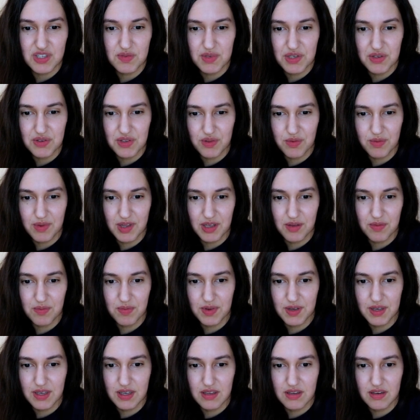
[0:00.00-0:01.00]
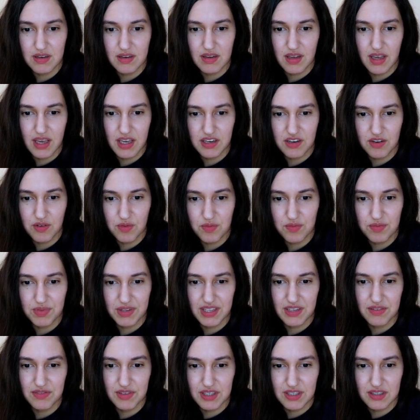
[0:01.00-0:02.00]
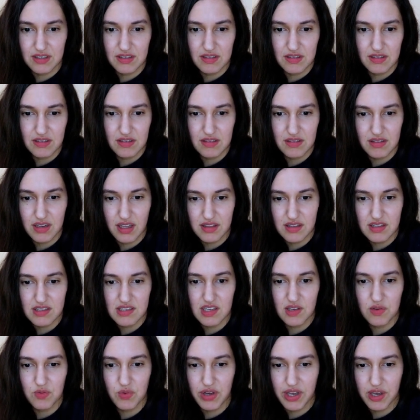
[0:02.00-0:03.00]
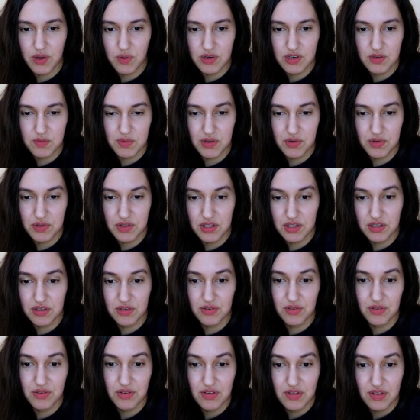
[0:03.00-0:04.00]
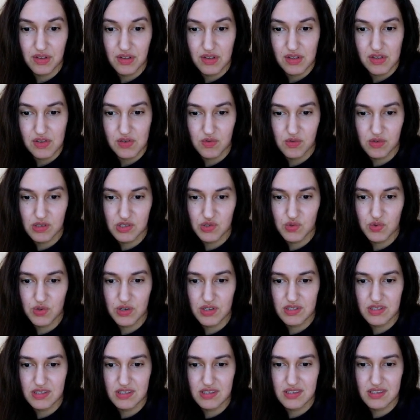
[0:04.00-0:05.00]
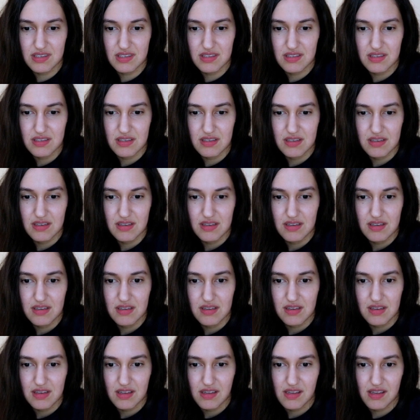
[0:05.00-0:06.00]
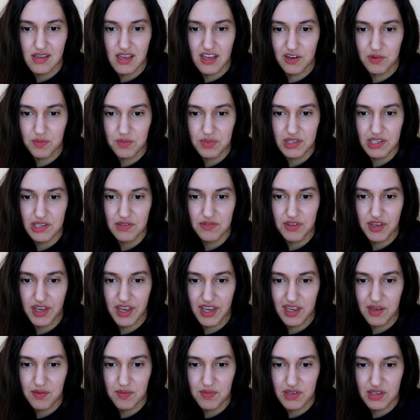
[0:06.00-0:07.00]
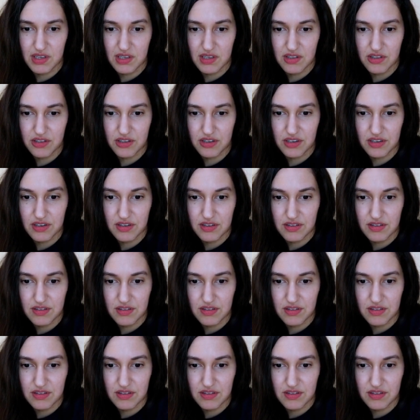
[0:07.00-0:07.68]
with me, but I don't believe it. Not the same way I want to be with you. What's worse is, I don't believe you hate me either.